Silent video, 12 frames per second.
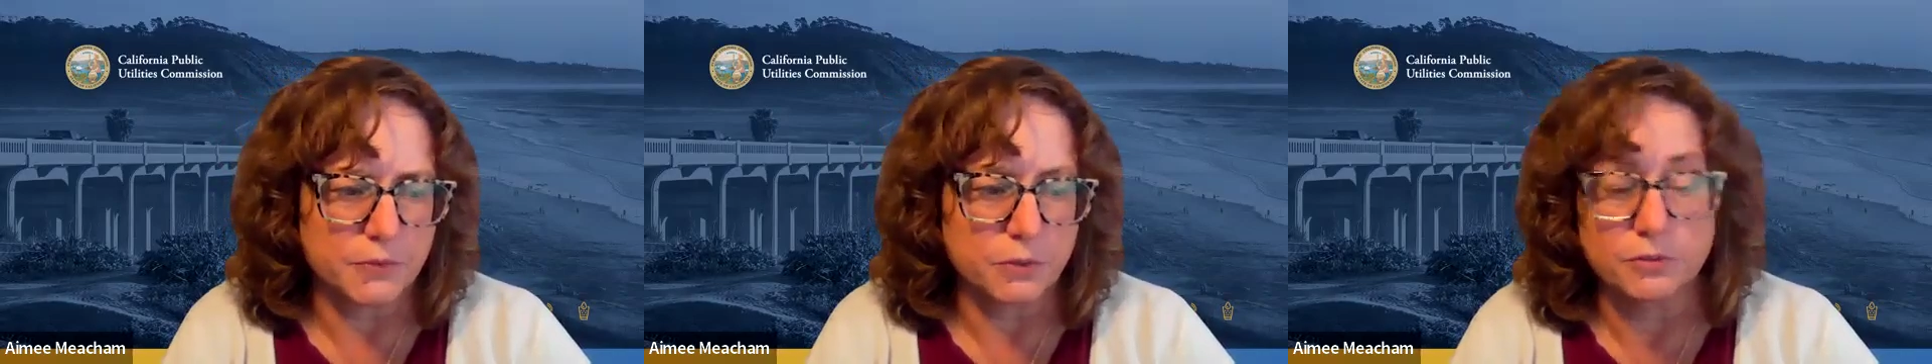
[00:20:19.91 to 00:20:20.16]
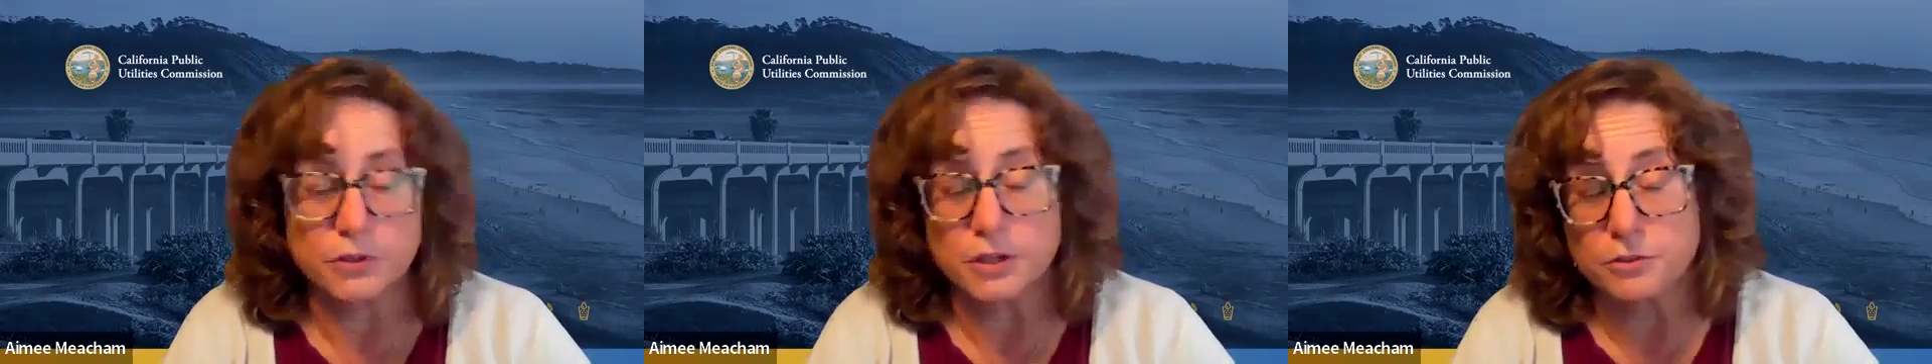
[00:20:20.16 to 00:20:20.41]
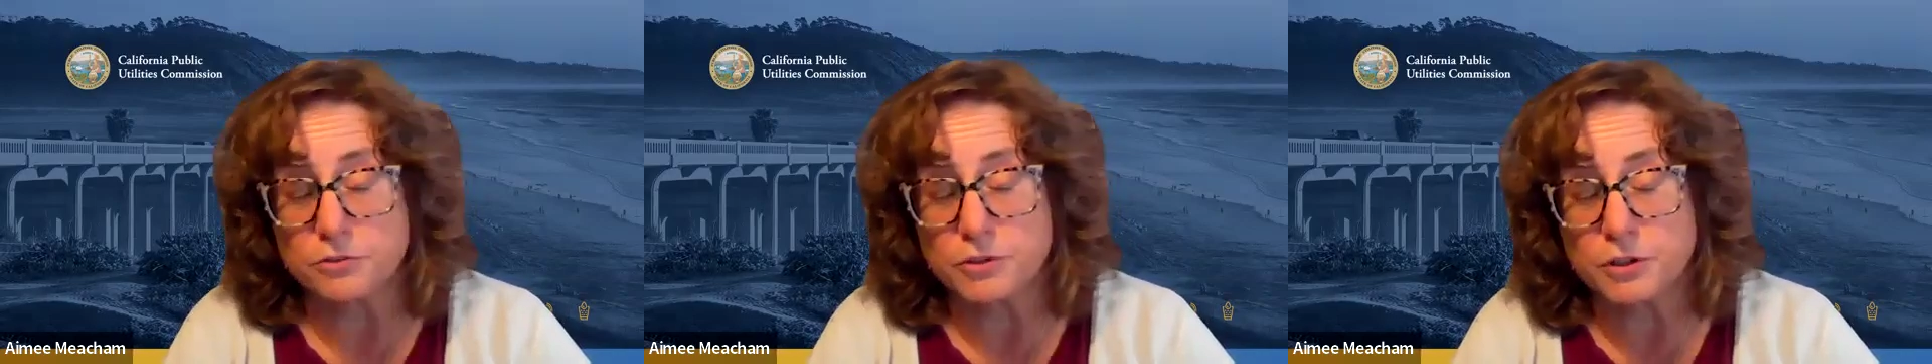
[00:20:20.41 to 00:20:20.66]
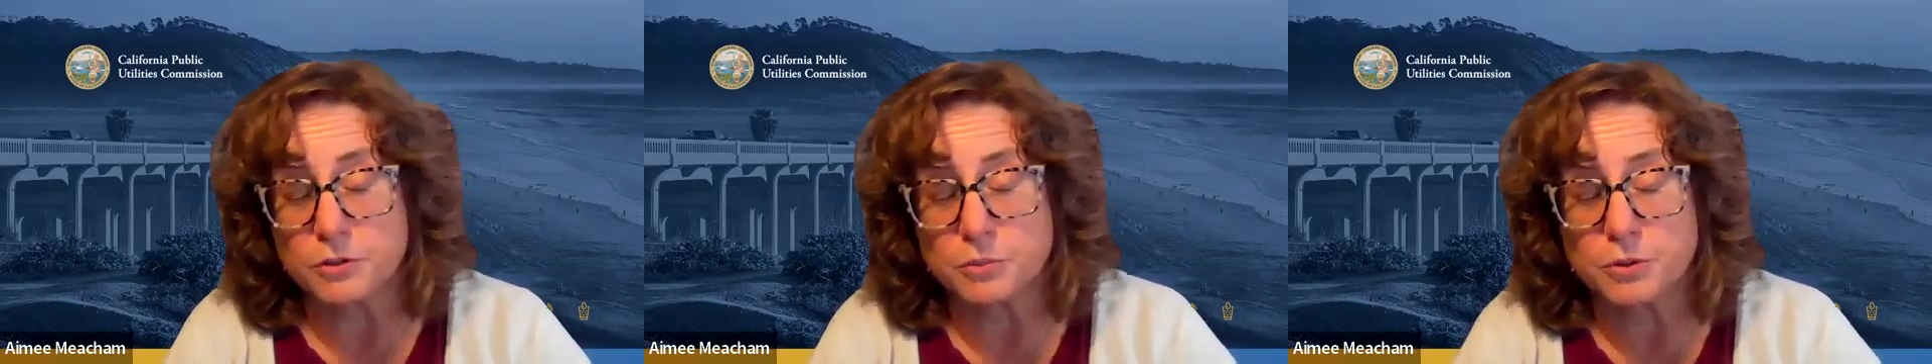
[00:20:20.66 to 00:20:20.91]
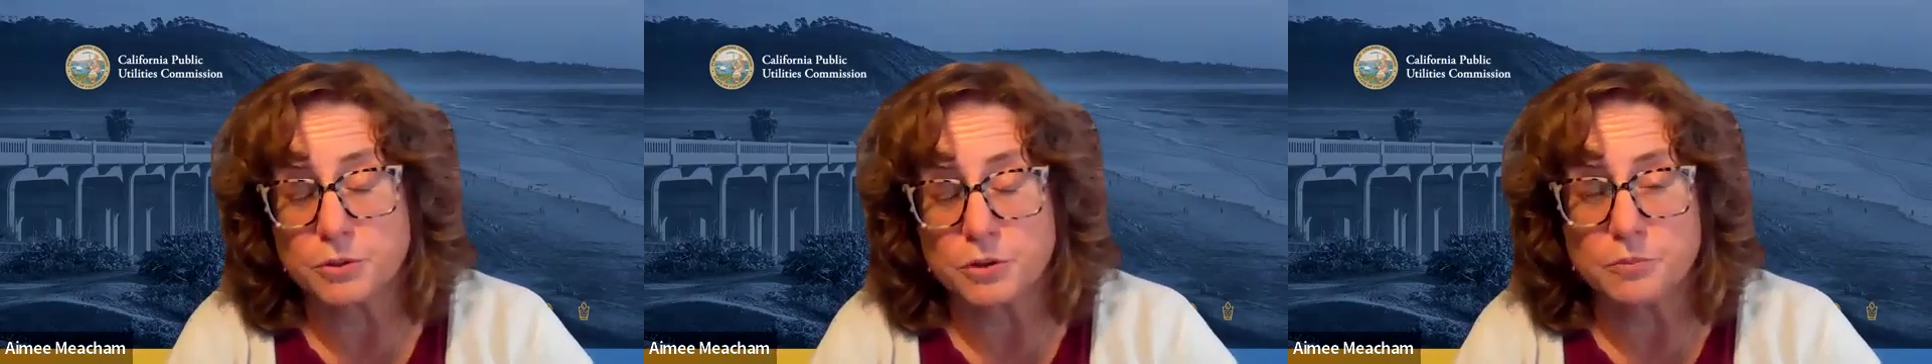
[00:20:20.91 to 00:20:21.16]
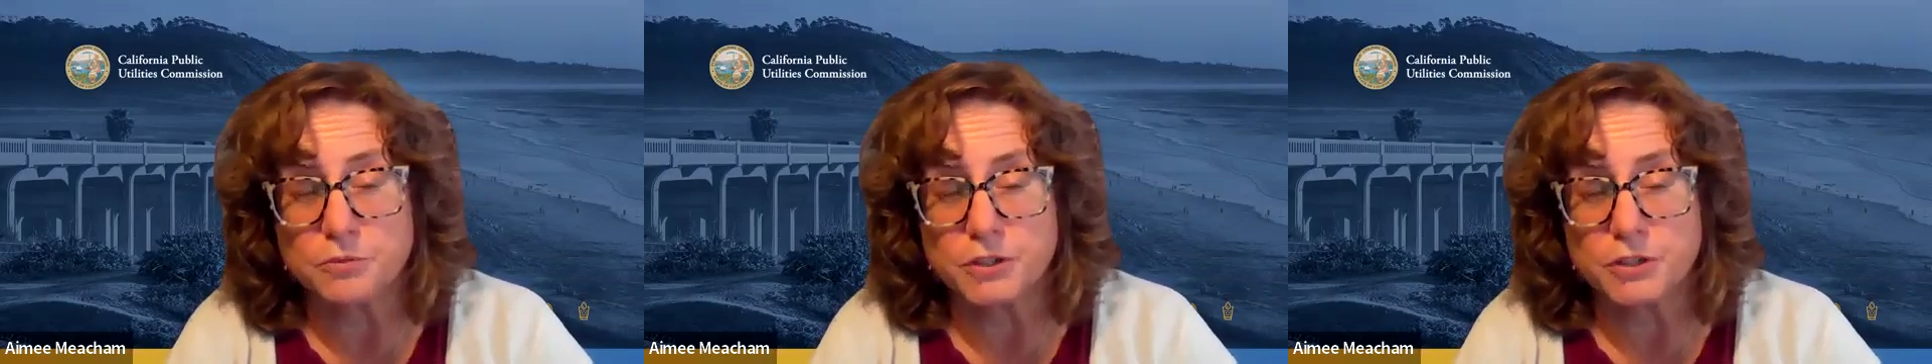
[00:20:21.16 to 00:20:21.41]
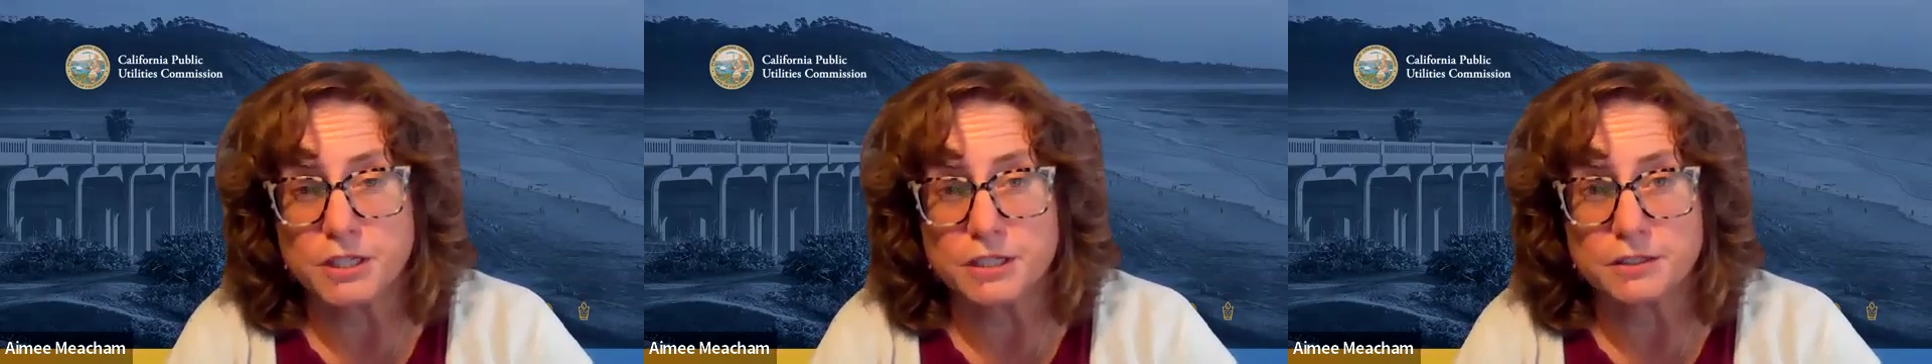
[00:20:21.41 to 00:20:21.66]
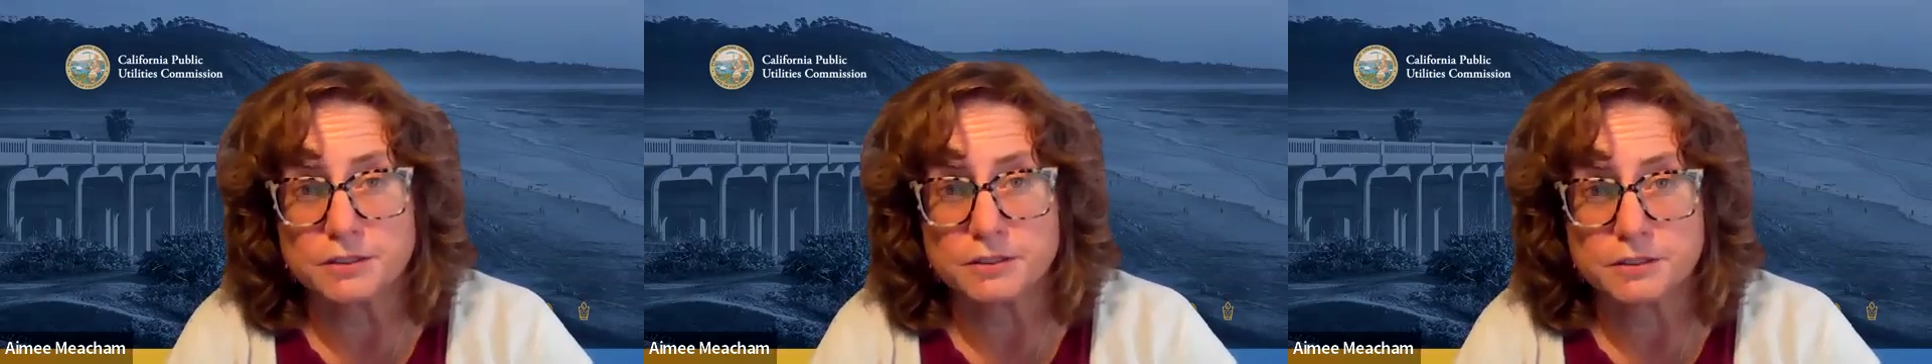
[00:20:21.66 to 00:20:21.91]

or for other federal program funding.